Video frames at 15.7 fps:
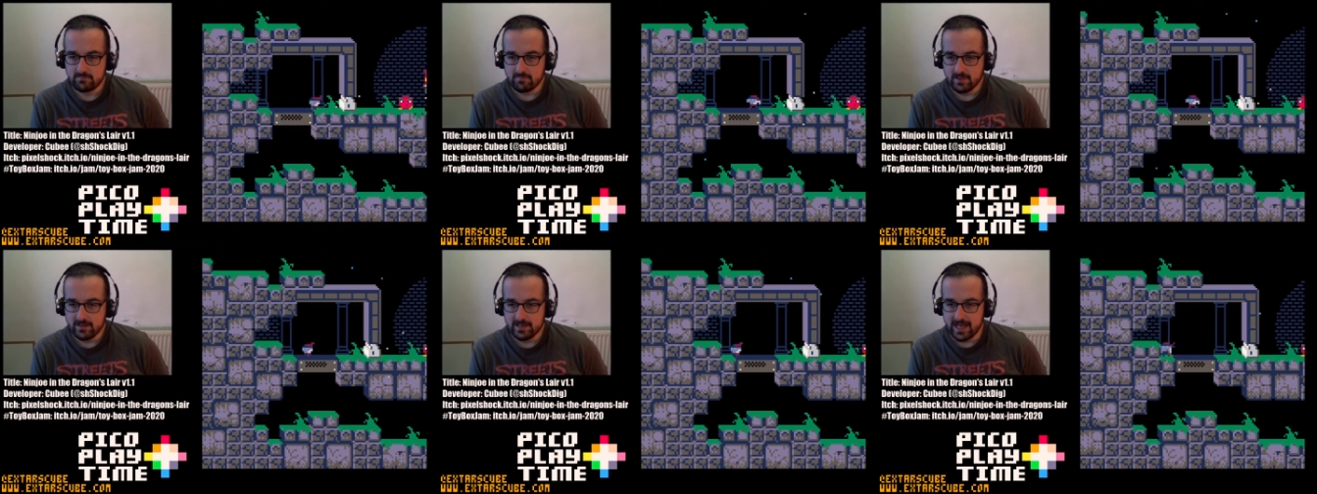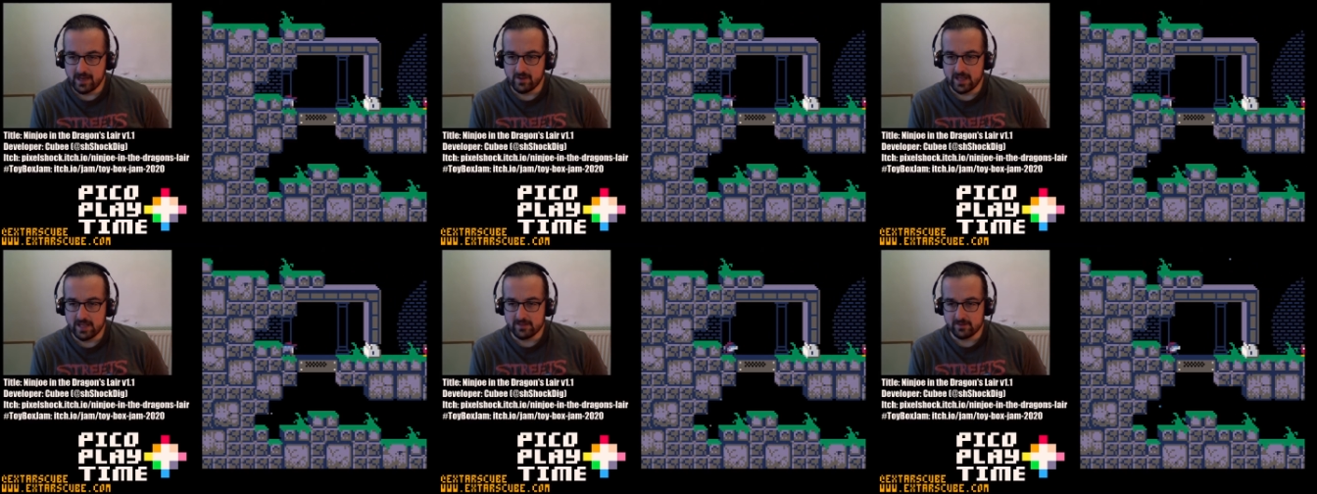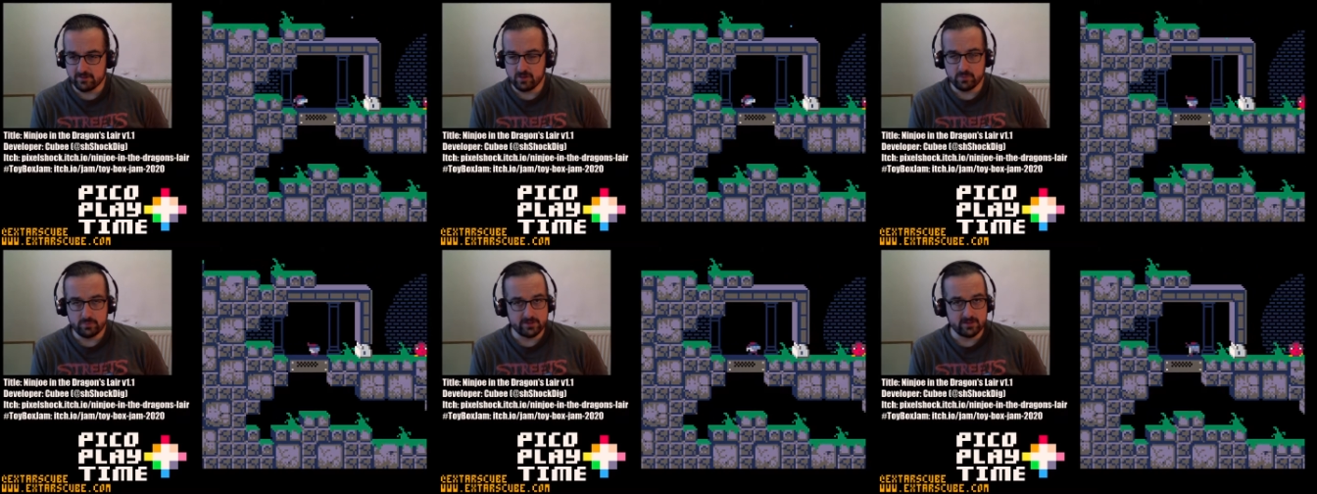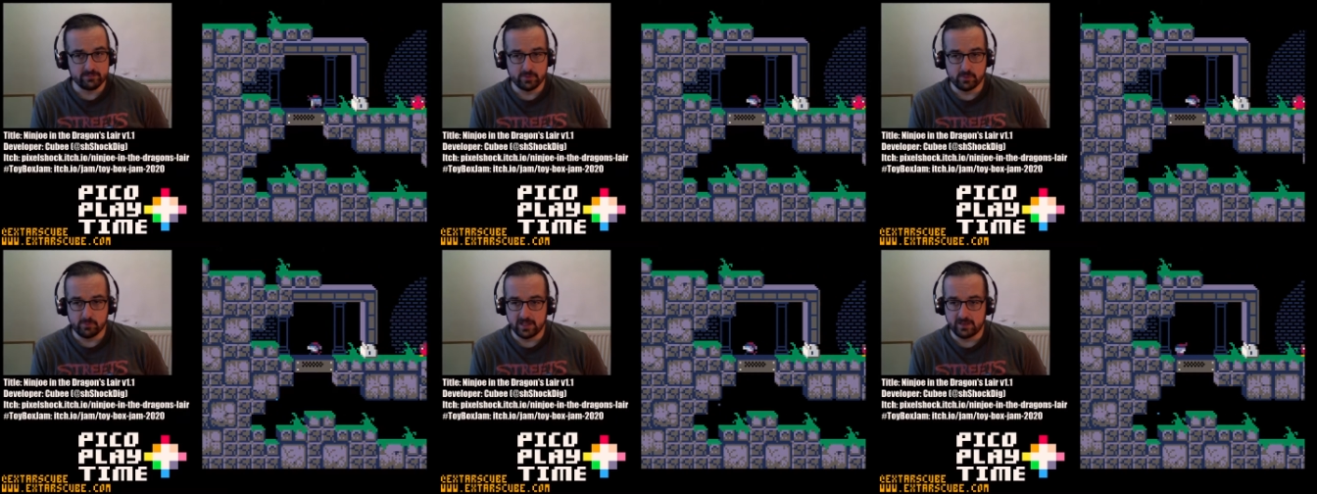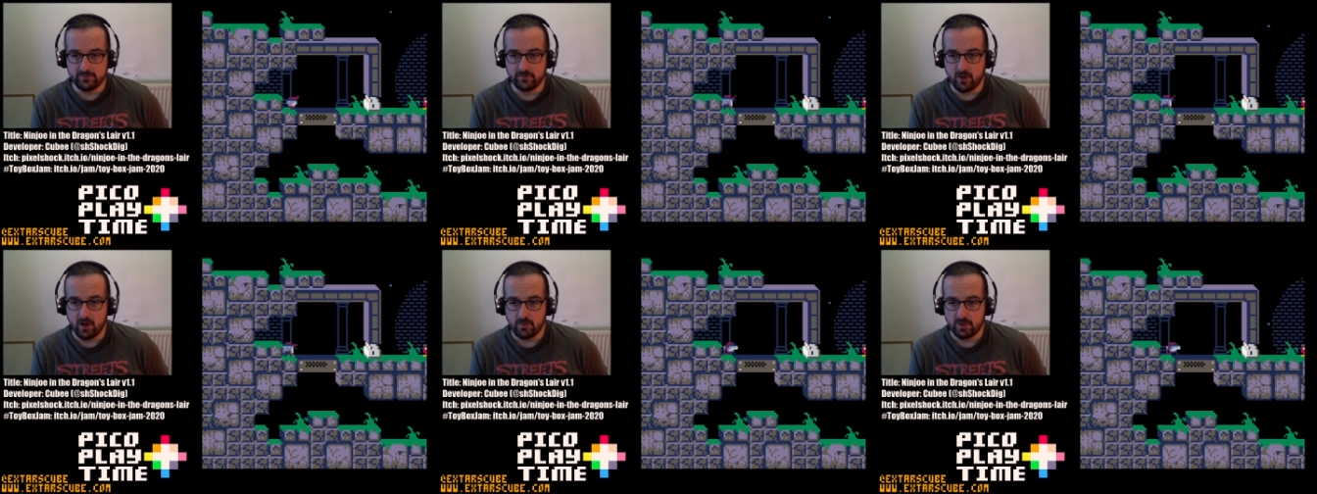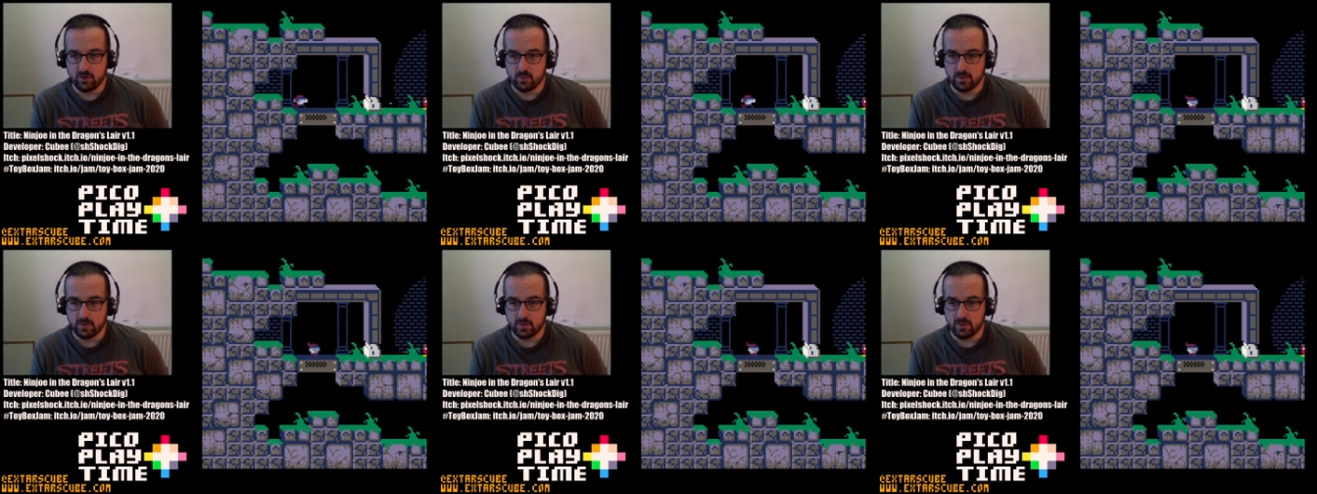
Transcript: Now, it's a super simple platformer.